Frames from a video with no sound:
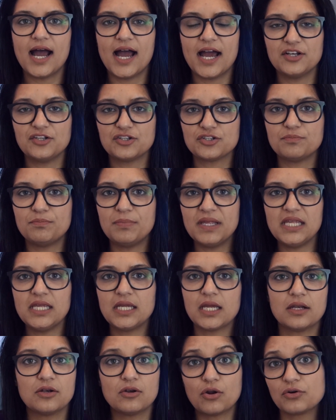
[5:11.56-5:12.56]
and just
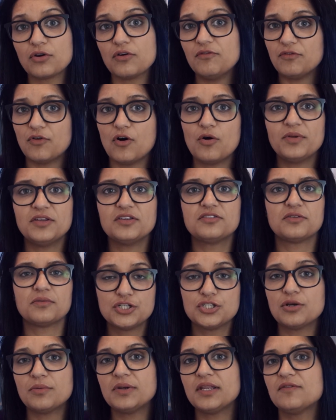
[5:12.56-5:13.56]
being a nonconformist.
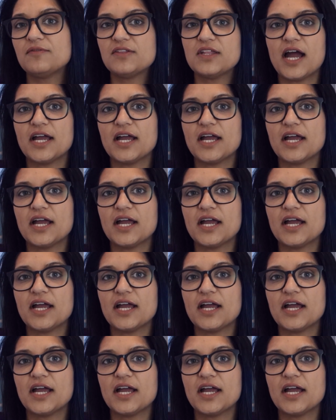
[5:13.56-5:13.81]
So many of the